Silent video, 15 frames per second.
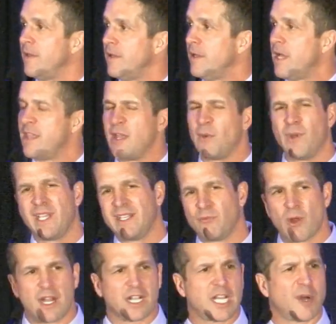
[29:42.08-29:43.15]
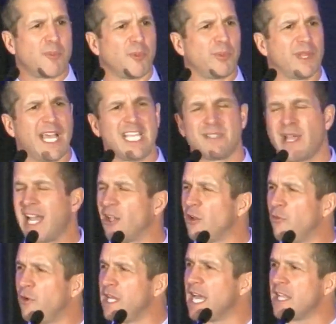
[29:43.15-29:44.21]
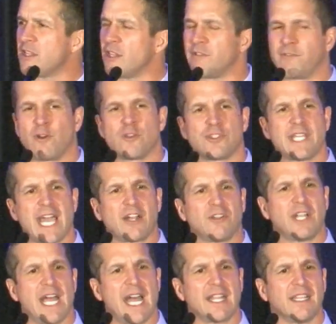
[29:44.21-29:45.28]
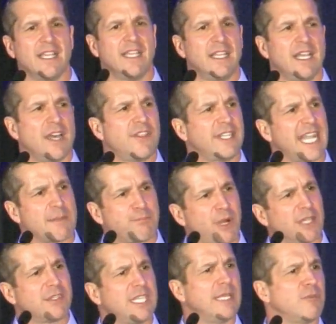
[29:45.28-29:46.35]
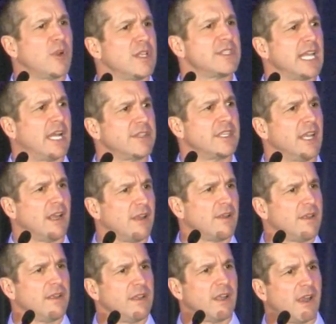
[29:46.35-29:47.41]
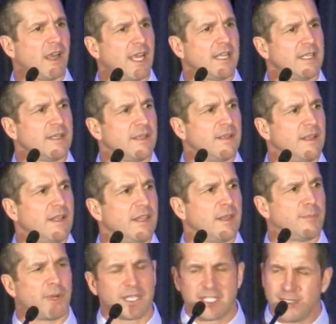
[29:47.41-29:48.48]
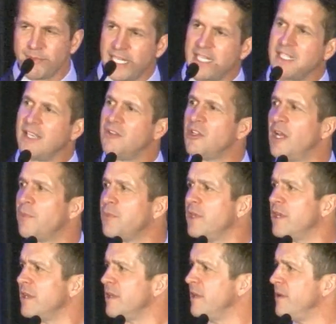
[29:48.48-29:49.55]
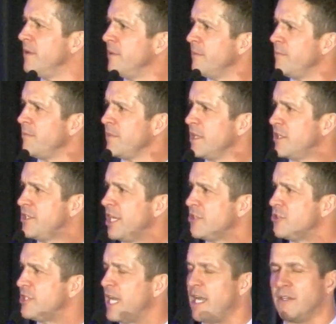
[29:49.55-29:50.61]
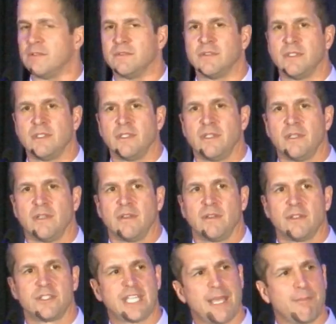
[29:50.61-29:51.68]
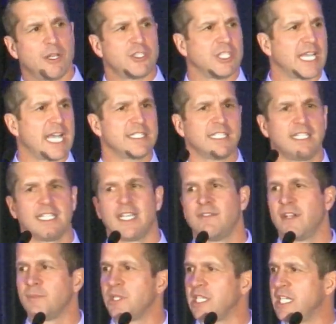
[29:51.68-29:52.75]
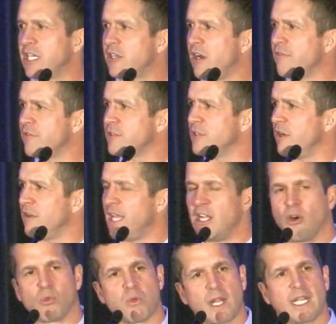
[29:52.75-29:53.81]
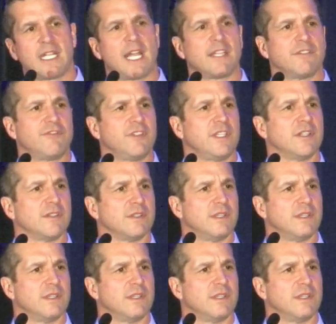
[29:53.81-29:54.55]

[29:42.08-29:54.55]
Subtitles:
And then we ran a couple plays. I don't know if we got another first down or not. And then that punt team runs out there. All right? The punt team that had given up the touchdown. The same bunch of guys that had given up the kickoff return. They go running on the field.